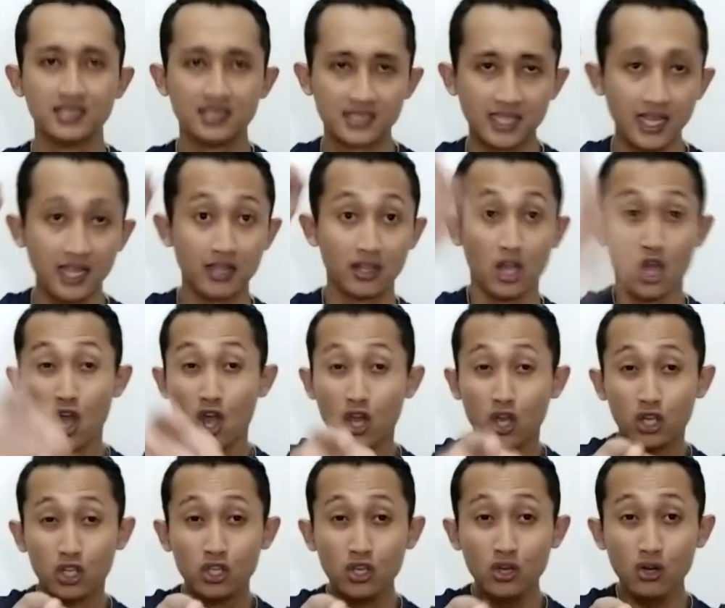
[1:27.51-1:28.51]
Say,
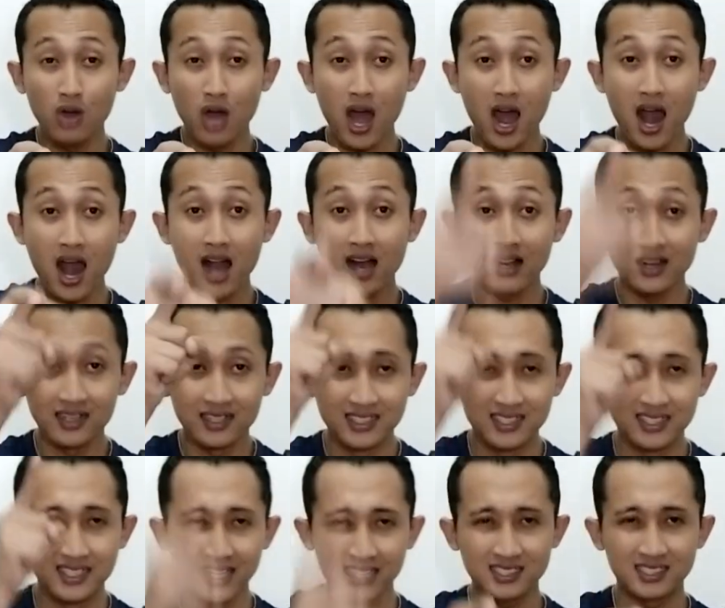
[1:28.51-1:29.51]
you are
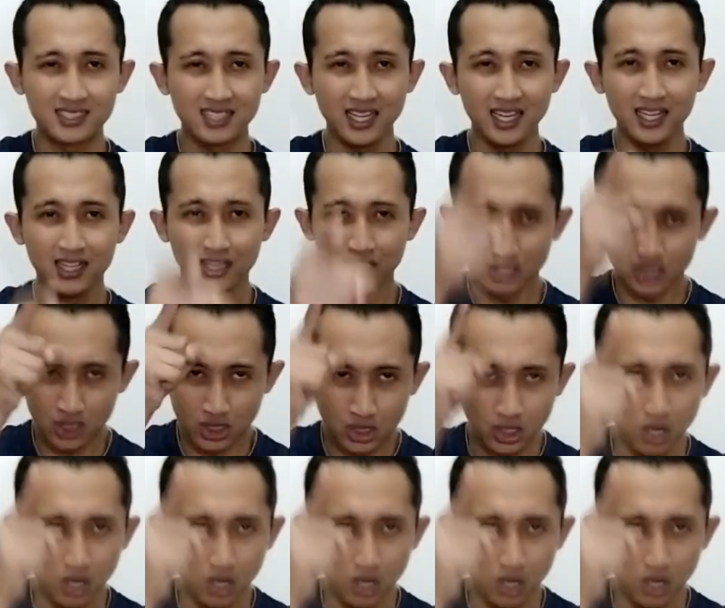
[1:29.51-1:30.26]
destined